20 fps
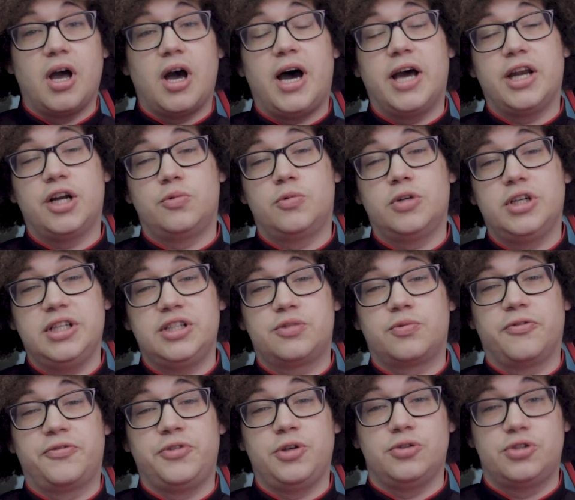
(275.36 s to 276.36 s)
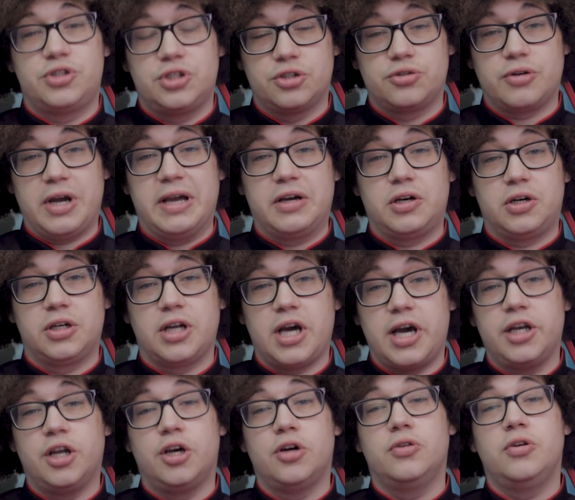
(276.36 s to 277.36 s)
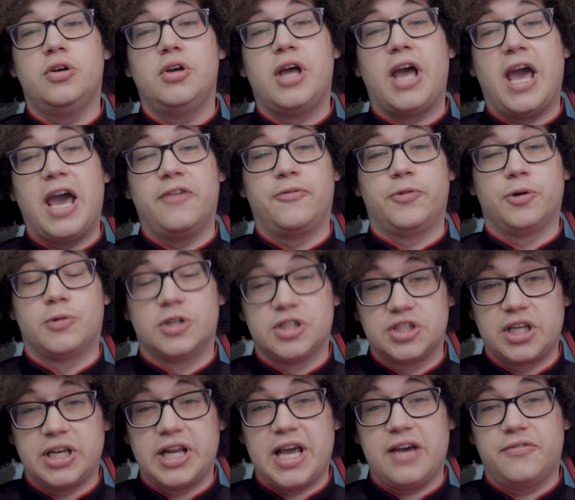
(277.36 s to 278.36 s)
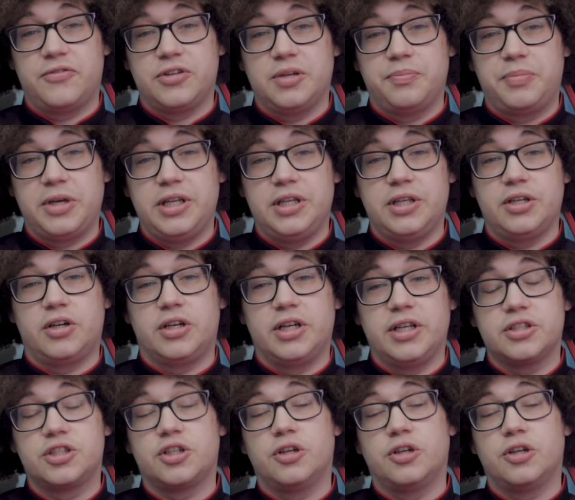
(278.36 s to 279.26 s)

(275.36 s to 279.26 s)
I don't want these reviews to drag on. I know everyone's going to have an opinion on it,